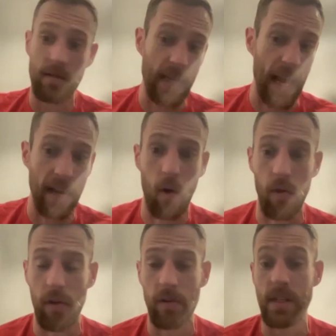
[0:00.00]

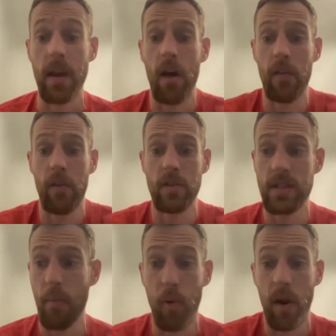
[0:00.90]
stakeholders, and others
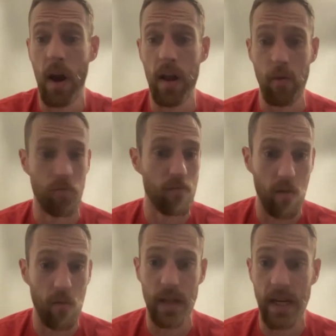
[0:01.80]
to put on a
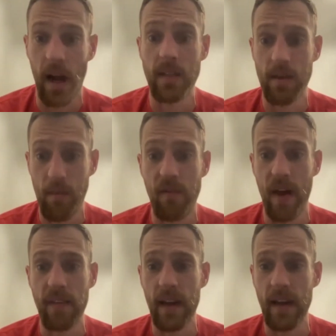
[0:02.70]
really awesome
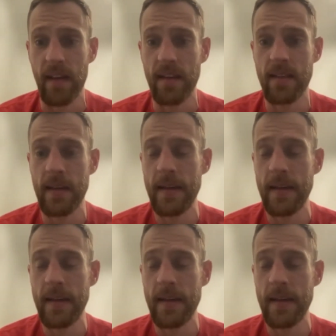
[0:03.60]
event like this.